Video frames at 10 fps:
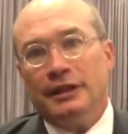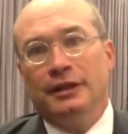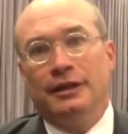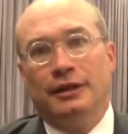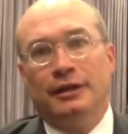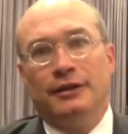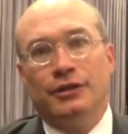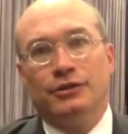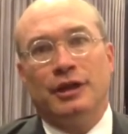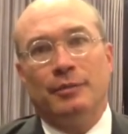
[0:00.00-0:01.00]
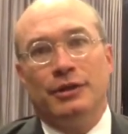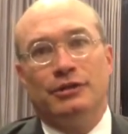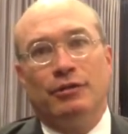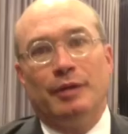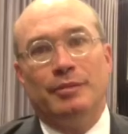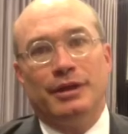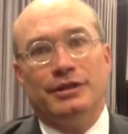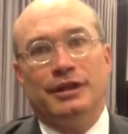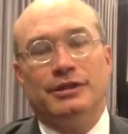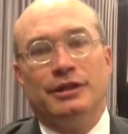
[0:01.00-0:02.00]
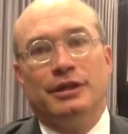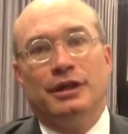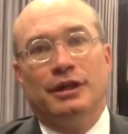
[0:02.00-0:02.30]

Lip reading: as those companies go out of business,